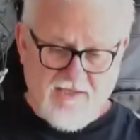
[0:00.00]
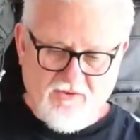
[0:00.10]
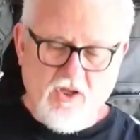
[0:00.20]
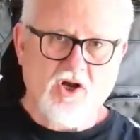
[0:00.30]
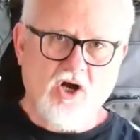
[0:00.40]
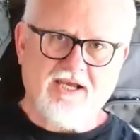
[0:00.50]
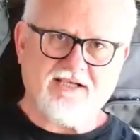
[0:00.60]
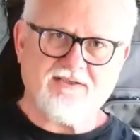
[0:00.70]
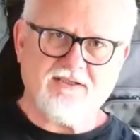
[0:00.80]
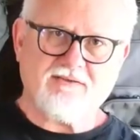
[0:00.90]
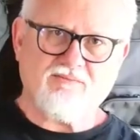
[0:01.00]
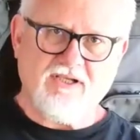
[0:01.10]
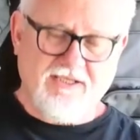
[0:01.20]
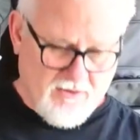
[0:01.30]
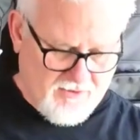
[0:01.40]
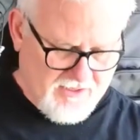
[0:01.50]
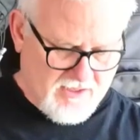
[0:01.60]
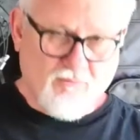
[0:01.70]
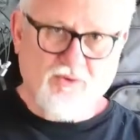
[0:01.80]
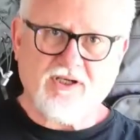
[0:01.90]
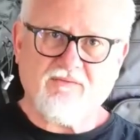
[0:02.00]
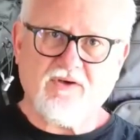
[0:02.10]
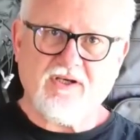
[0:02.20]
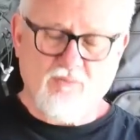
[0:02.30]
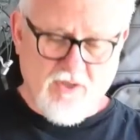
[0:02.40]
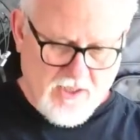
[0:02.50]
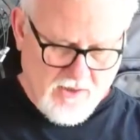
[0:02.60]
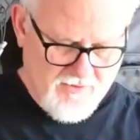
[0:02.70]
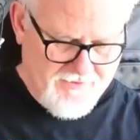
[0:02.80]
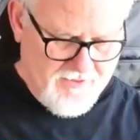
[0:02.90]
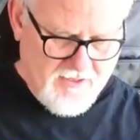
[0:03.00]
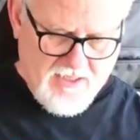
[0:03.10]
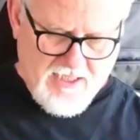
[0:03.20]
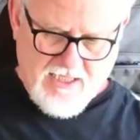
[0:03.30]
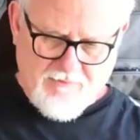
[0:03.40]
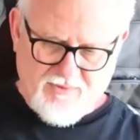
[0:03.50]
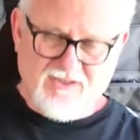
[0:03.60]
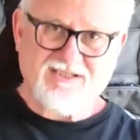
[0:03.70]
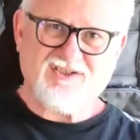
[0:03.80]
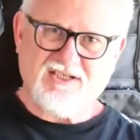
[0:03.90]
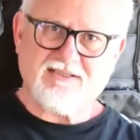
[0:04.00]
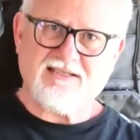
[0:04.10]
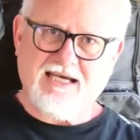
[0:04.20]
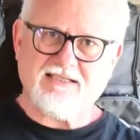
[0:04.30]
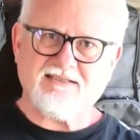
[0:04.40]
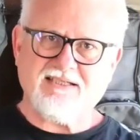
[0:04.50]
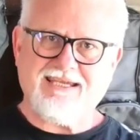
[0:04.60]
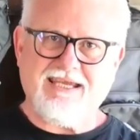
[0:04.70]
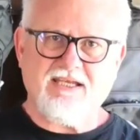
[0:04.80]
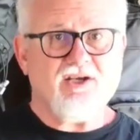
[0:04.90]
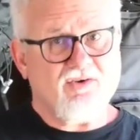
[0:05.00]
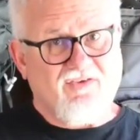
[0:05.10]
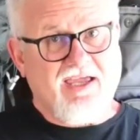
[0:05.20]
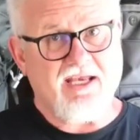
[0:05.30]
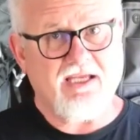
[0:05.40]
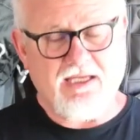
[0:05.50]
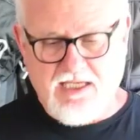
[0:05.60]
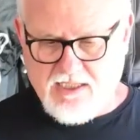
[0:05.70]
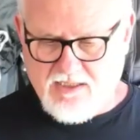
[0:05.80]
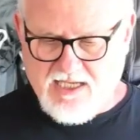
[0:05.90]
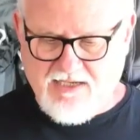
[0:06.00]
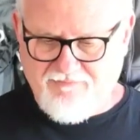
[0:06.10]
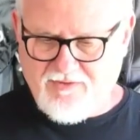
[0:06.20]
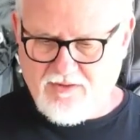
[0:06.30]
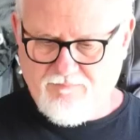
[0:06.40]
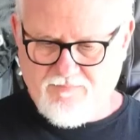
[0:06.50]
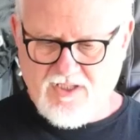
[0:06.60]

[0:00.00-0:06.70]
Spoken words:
for long hikes, it's really not going to work very well because it just starts to get irritating, and after